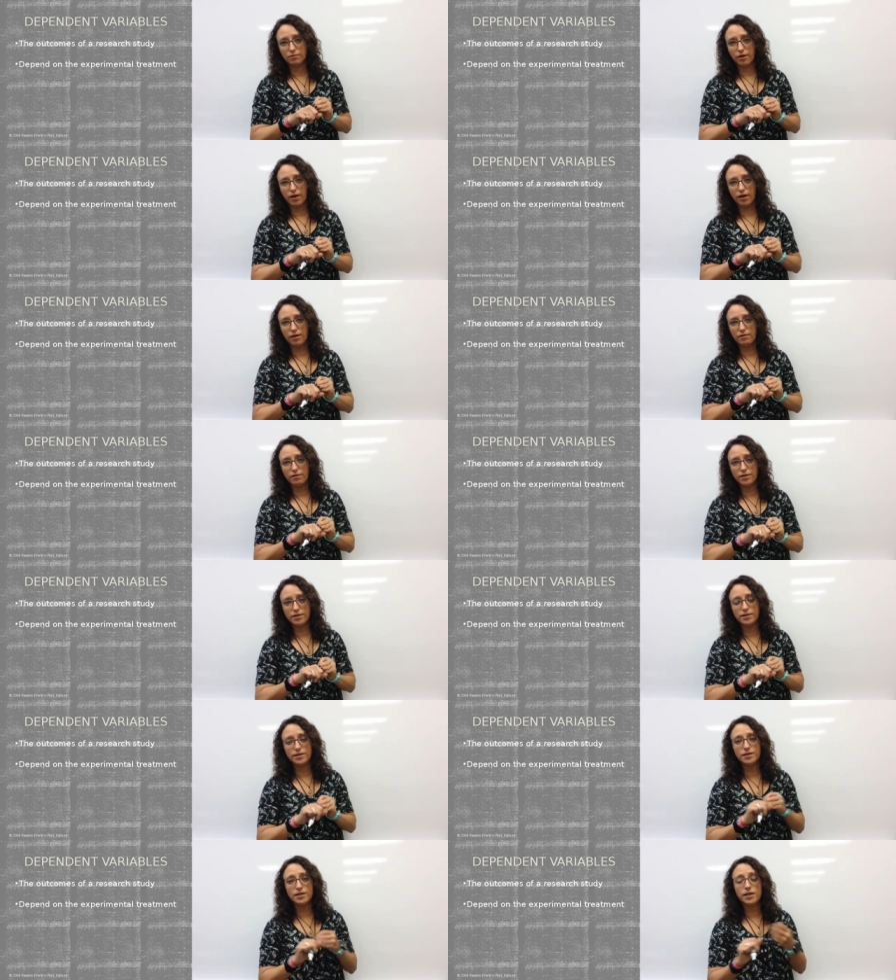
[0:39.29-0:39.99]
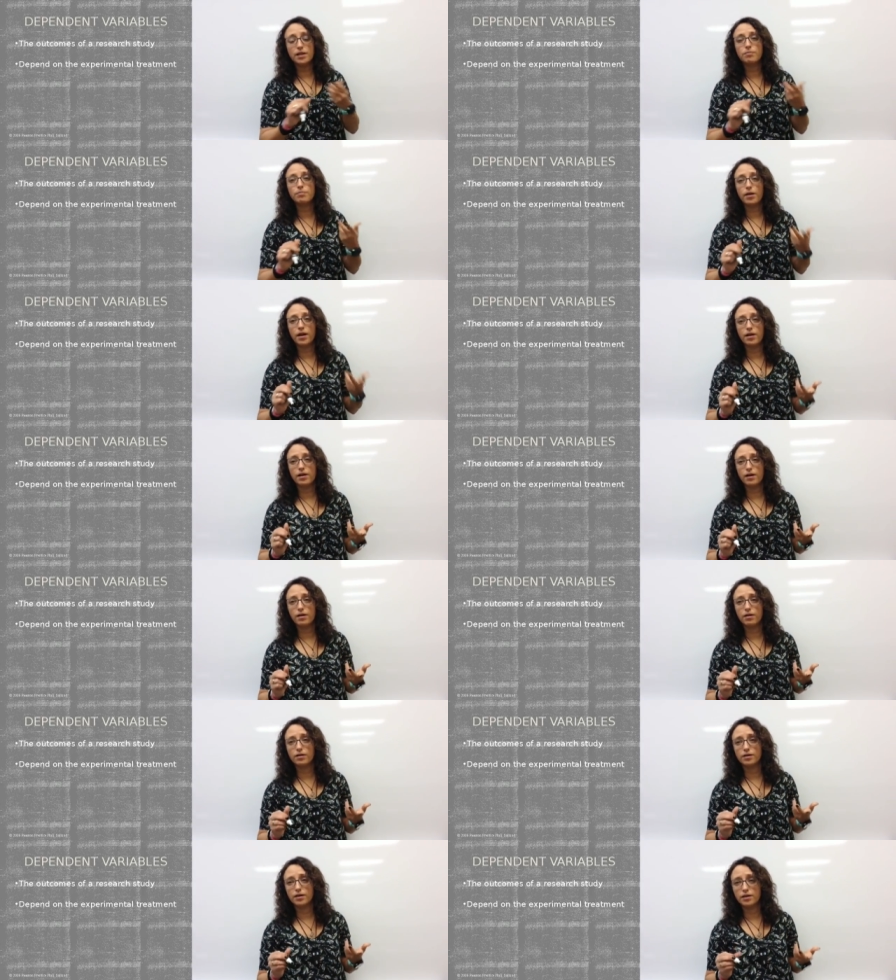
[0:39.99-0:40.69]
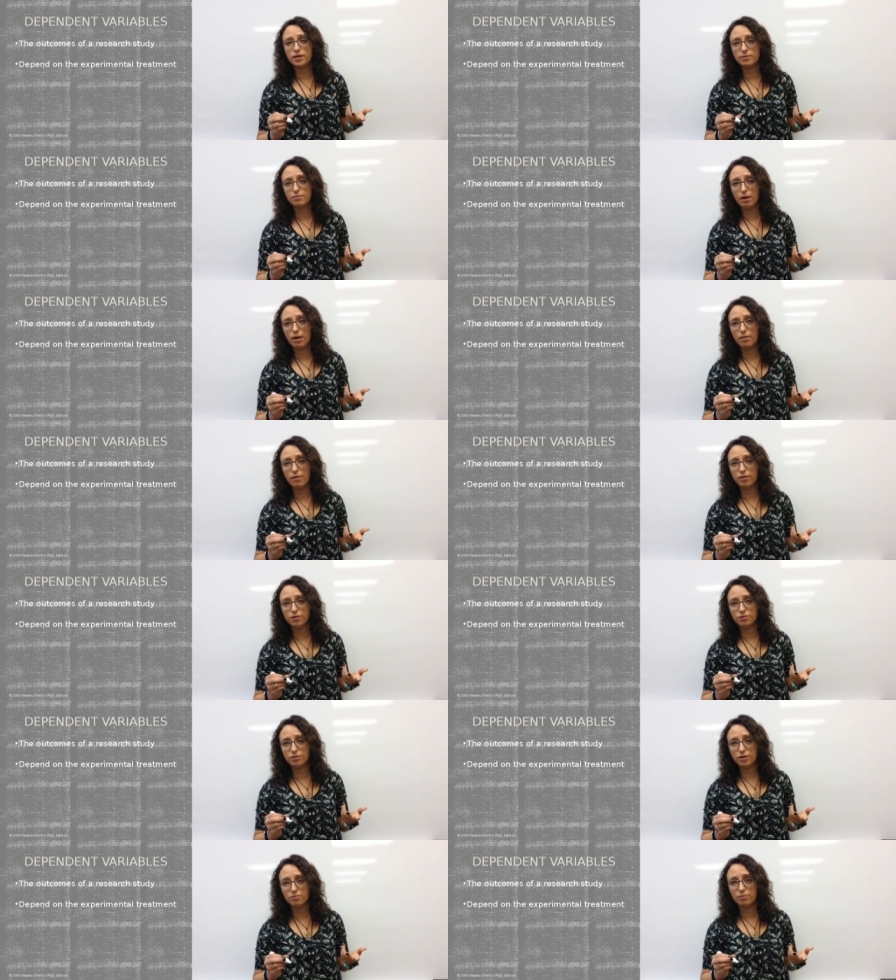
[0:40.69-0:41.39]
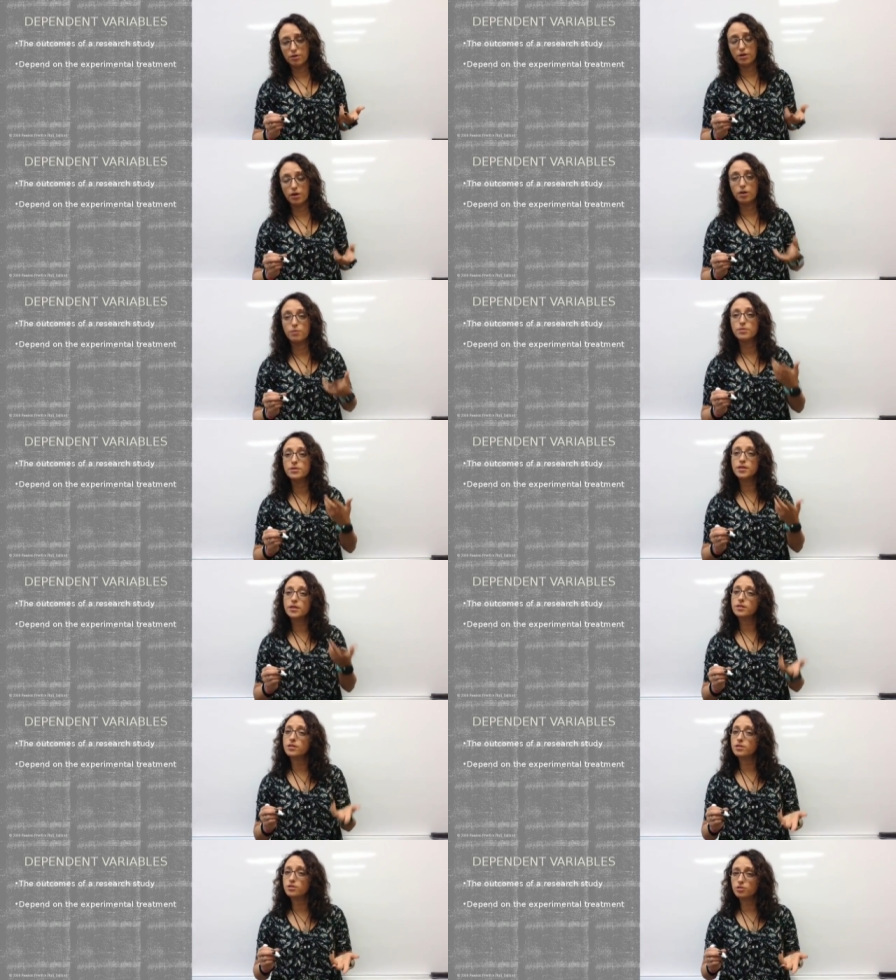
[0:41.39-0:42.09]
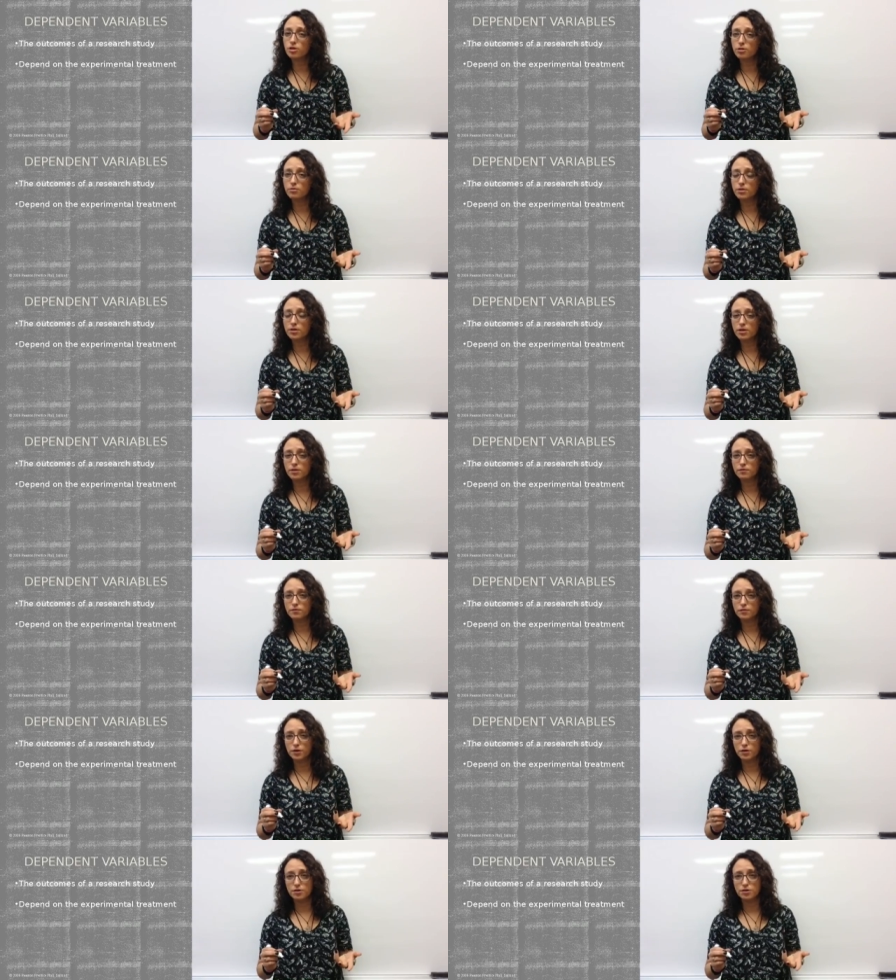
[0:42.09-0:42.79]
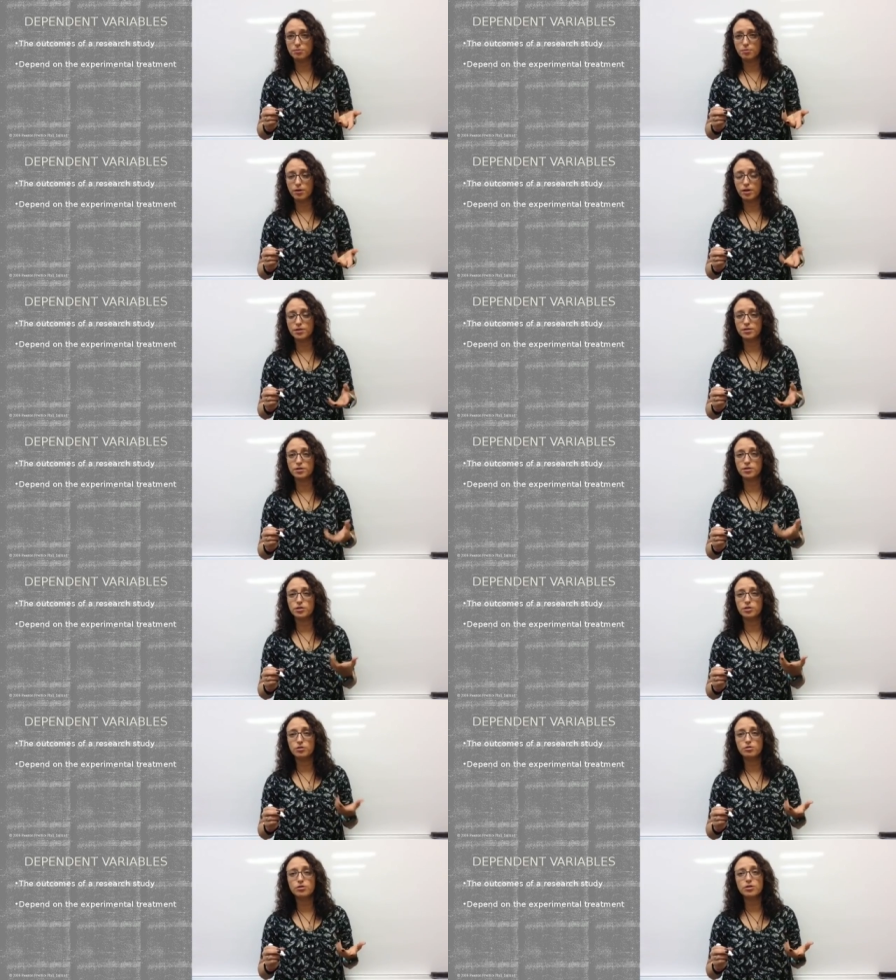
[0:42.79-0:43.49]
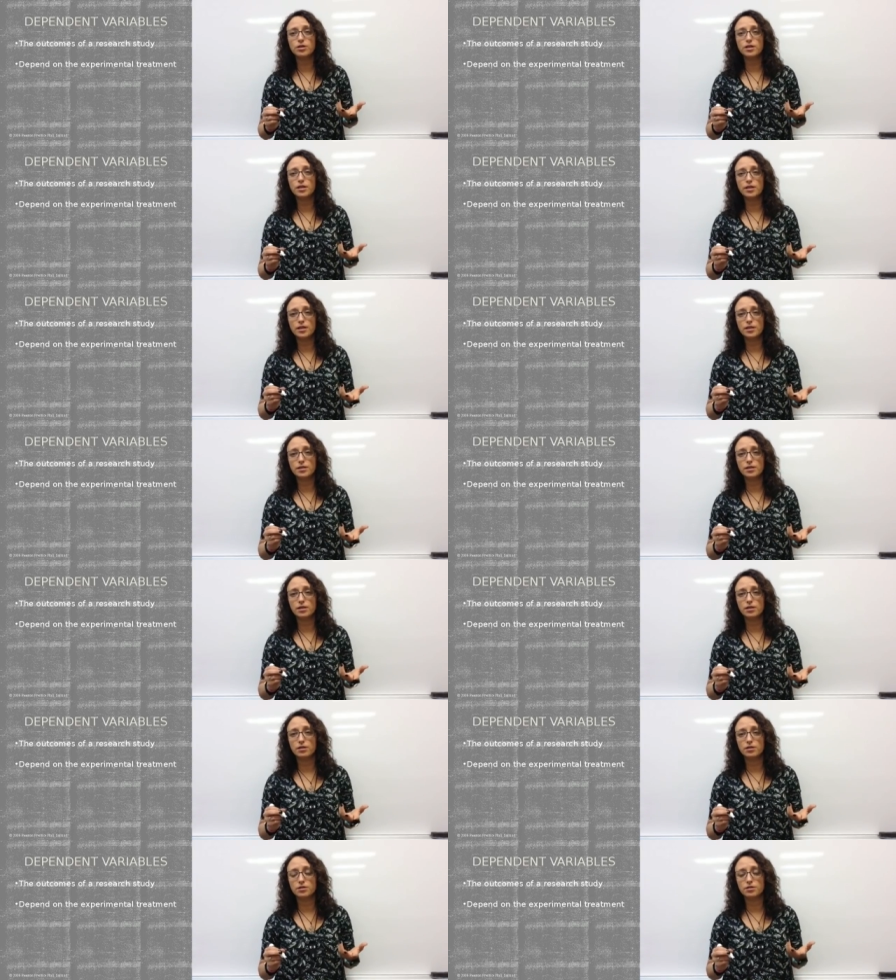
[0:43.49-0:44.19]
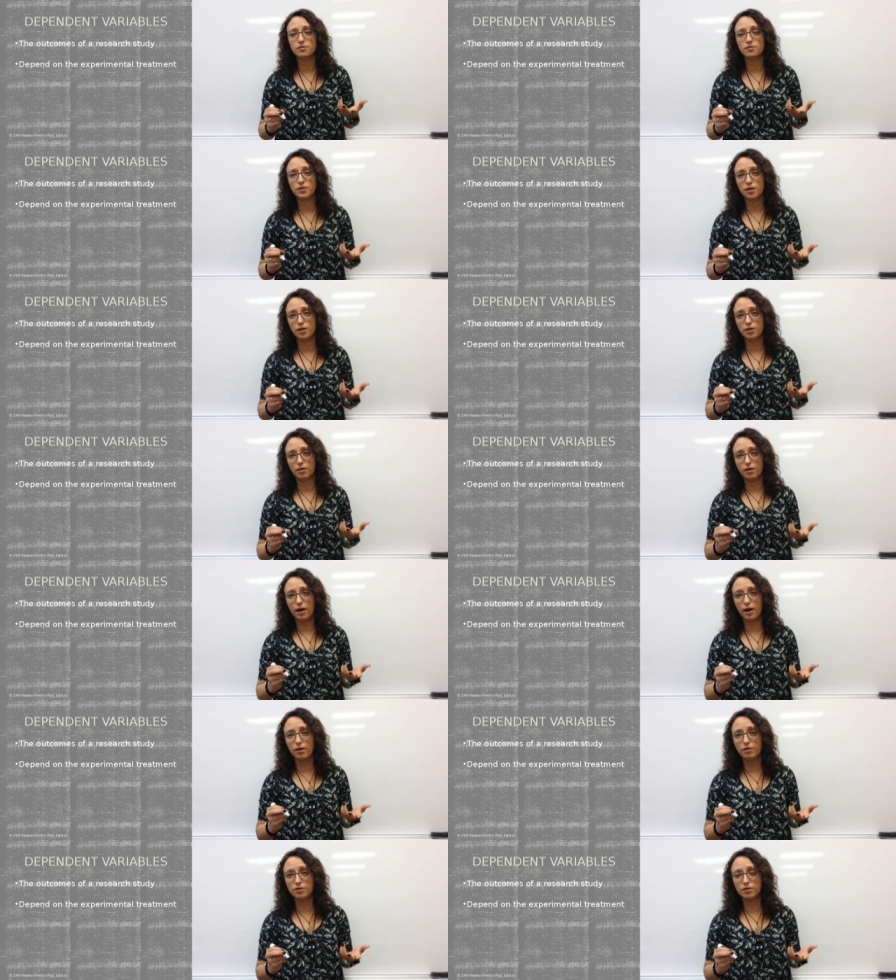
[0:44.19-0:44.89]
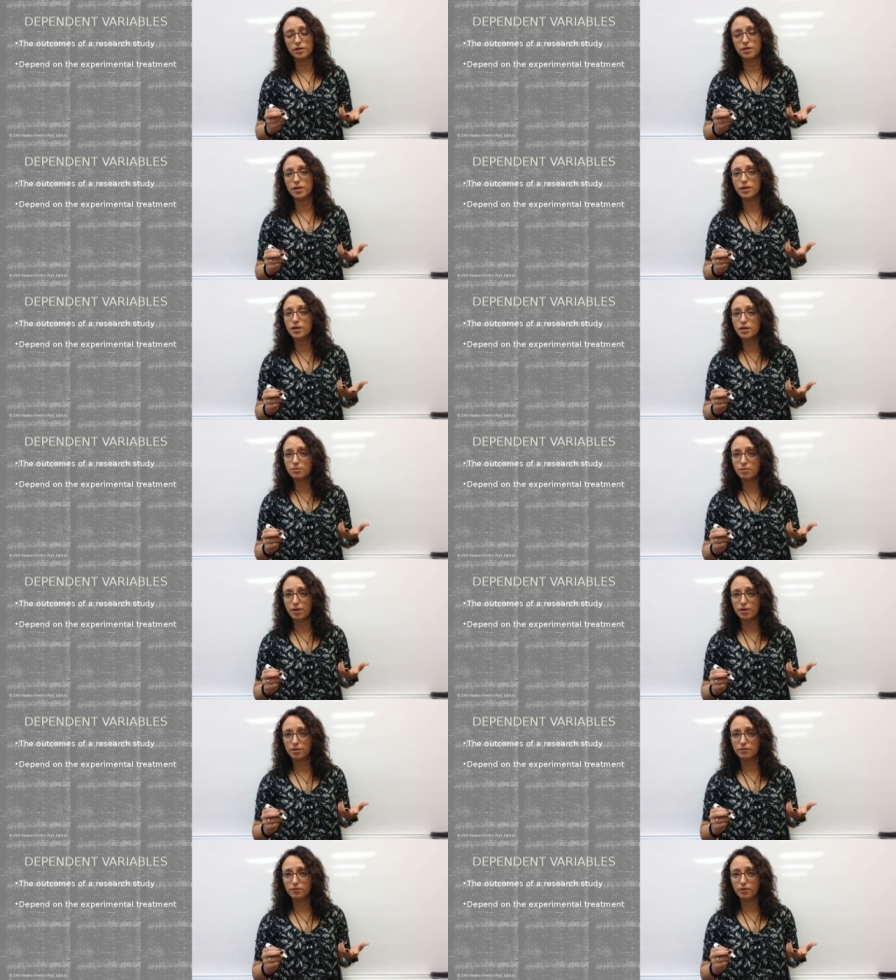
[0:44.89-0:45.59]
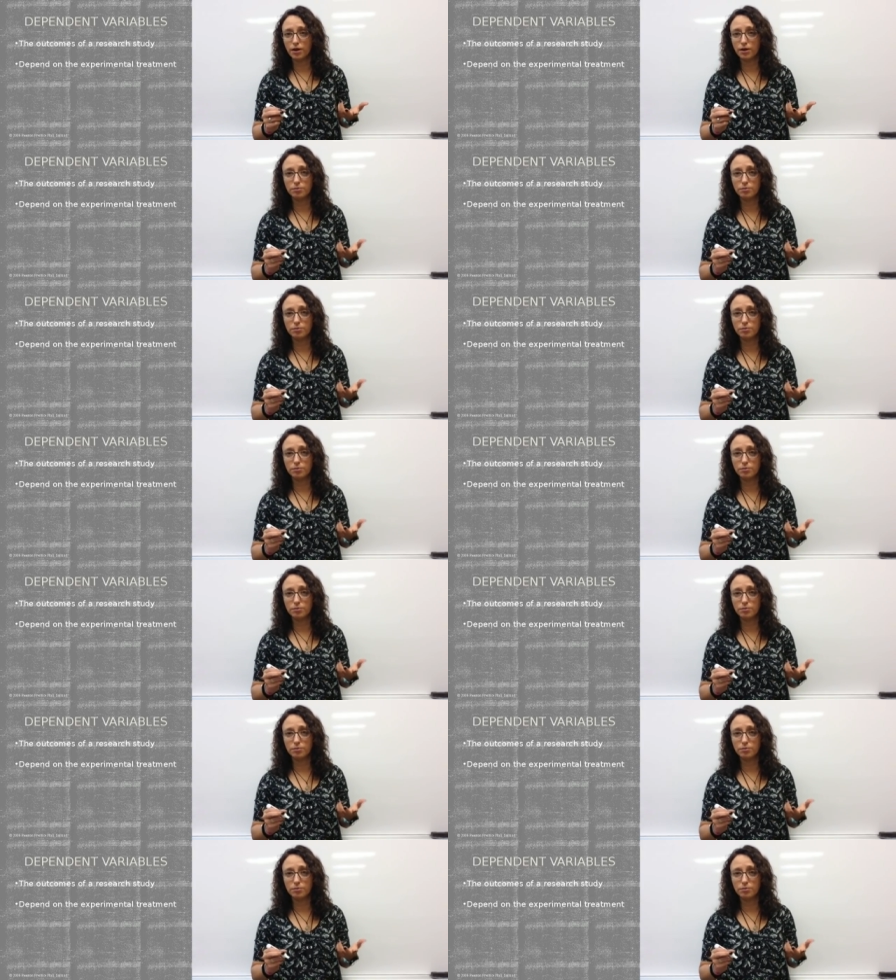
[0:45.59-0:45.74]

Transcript: Okay? It's dependent on the experimental treatment. I always like to start with it first because it's usually easier to figure out than the independent